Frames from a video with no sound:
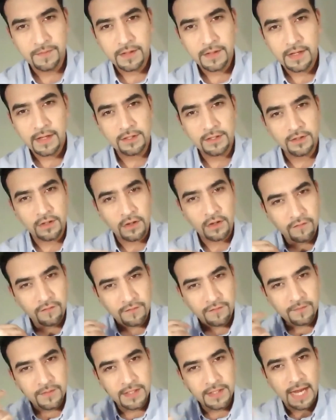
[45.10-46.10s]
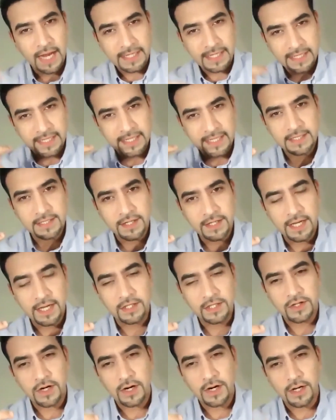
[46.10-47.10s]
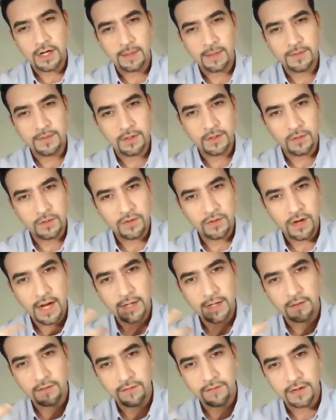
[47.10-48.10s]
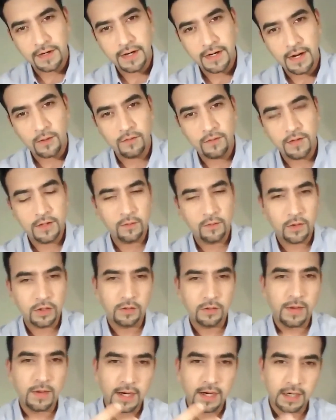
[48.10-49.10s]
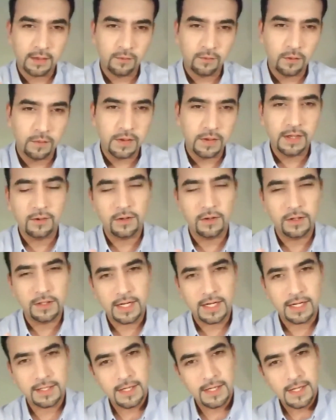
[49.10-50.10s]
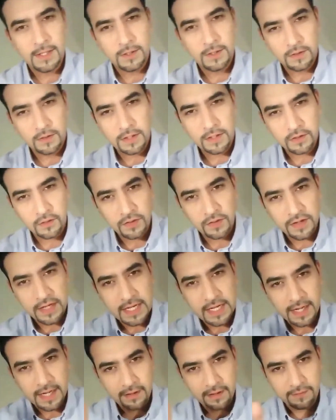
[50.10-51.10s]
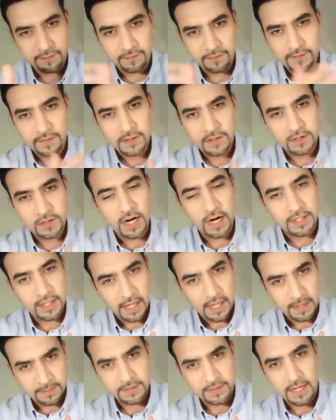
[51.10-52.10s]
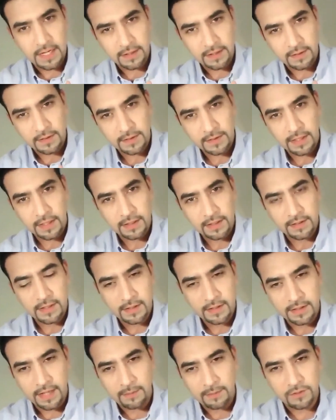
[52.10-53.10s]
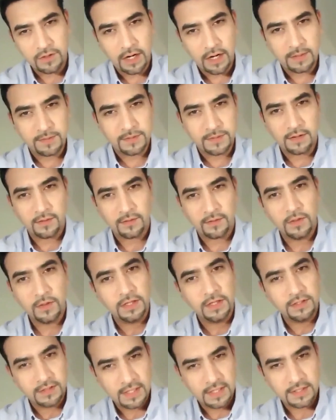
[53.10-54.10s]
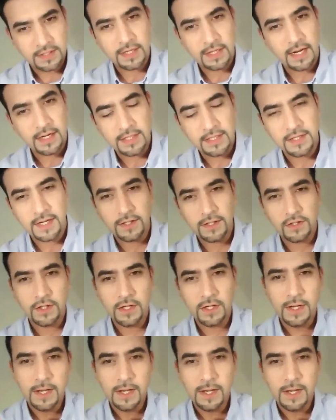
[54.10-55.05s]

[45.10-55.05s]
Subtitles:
It's still the idea stage startup, so trying to figure out what the market would be and all that. The three kind of startups the type of startups that could exist at any stage.